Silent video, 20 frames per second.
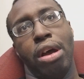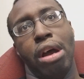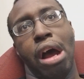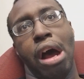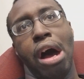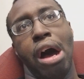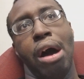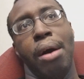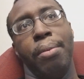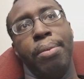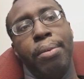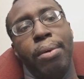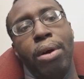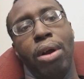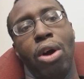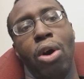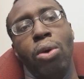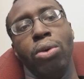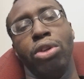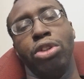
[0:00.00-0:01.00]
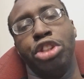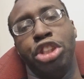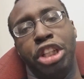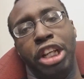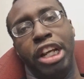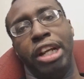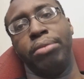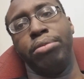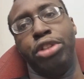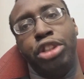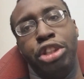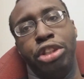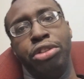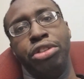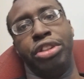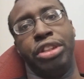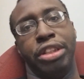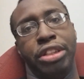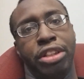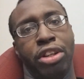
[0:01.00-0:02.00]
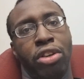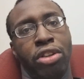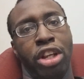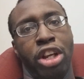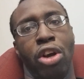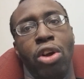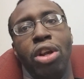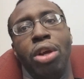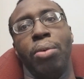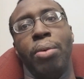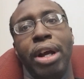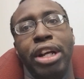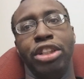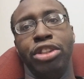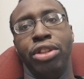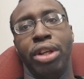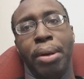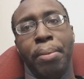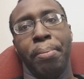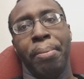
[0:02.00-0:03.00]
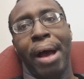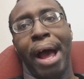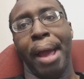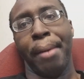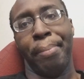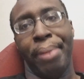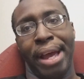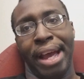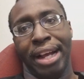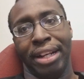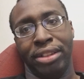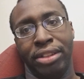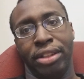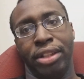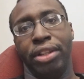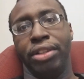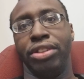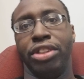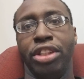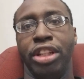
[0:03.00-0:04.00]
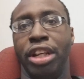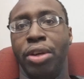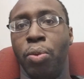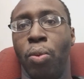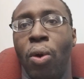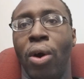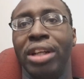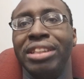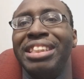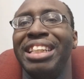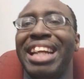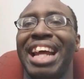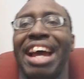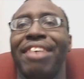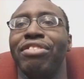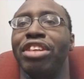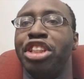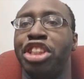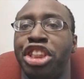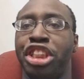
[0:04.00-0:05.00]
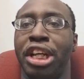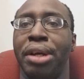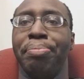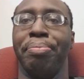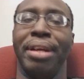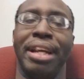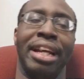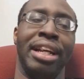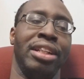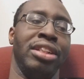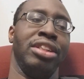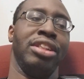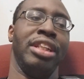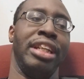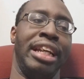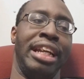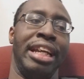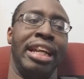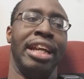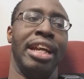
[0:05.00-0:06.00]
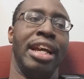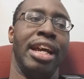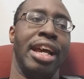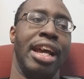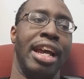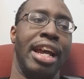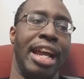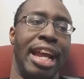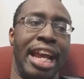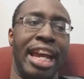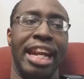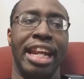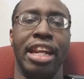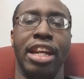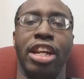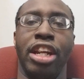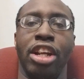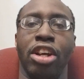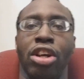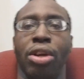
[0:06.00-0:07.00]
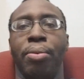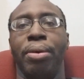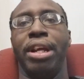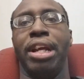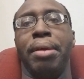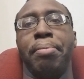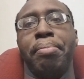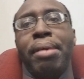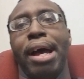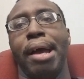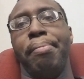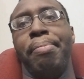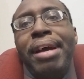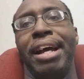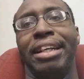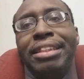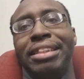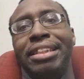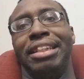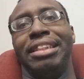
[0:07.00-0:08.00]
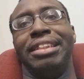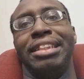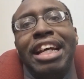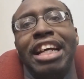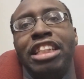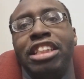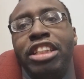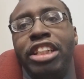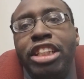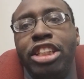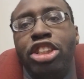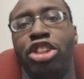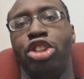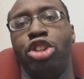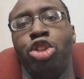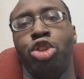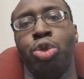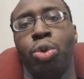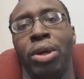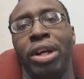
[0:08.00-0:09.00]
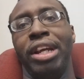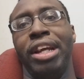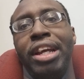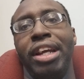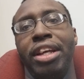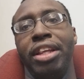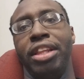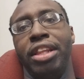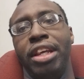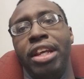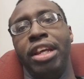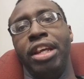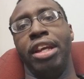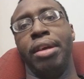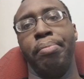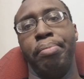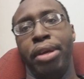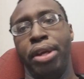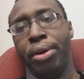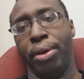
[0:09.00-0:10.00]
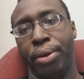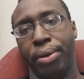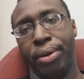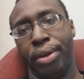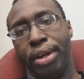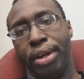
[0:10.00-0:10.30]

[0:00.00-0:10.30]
Older GMs use this, are the only ways you can bypass those. The ones that have the chip in it, the only way you can bypass it is actually tricking the computer.